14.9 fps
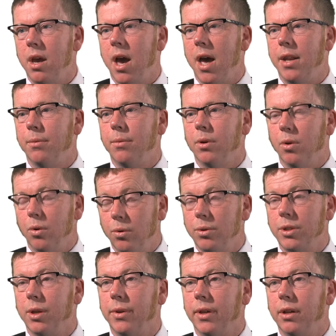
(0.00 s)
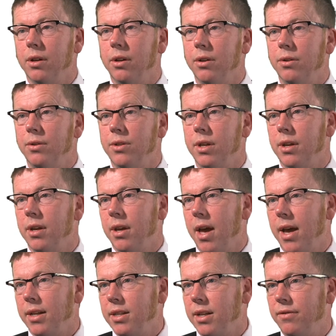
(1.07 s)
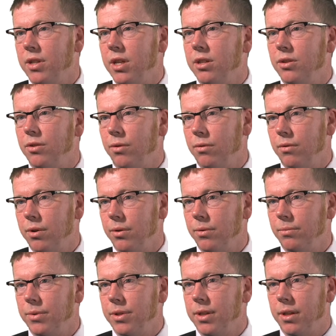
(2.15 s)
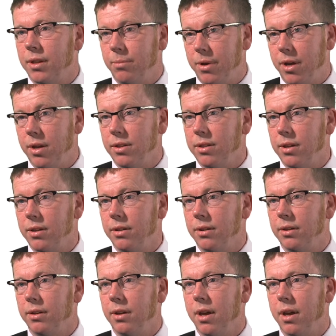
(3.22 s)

and it will also include activities and groups that the person